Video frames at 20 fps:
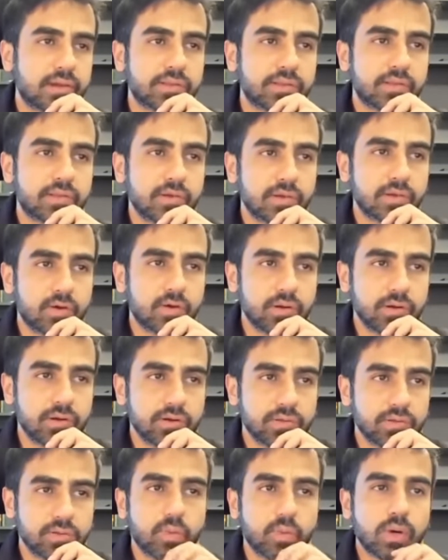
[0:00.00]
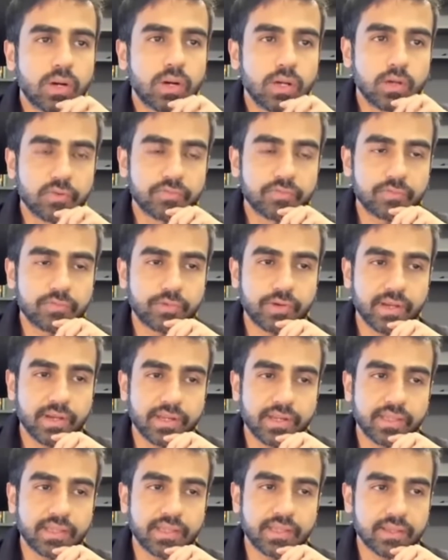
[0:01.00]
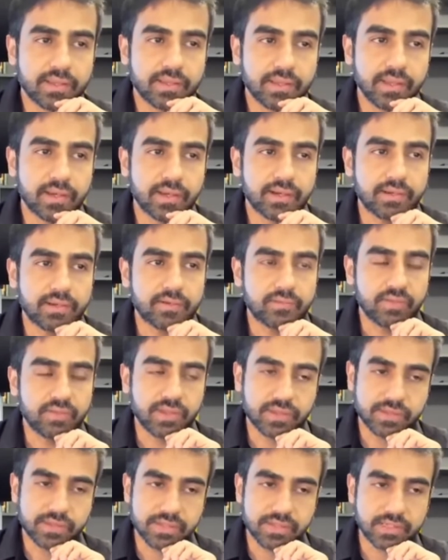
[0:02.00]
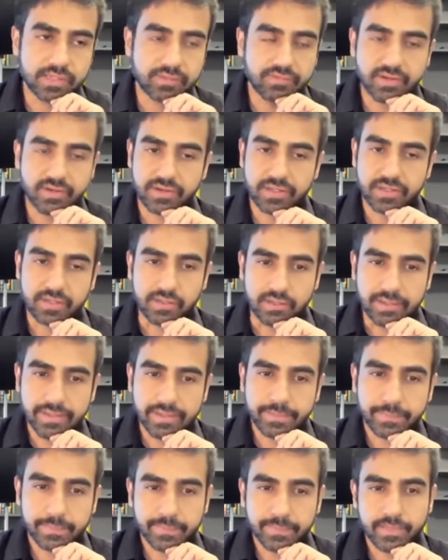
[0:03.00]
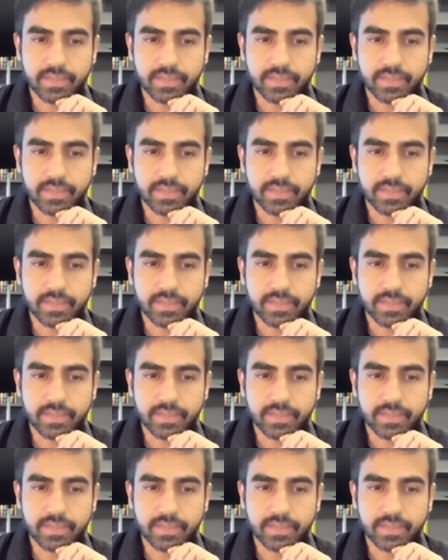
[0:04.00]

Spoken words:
So I got into the world of trading and investing very early.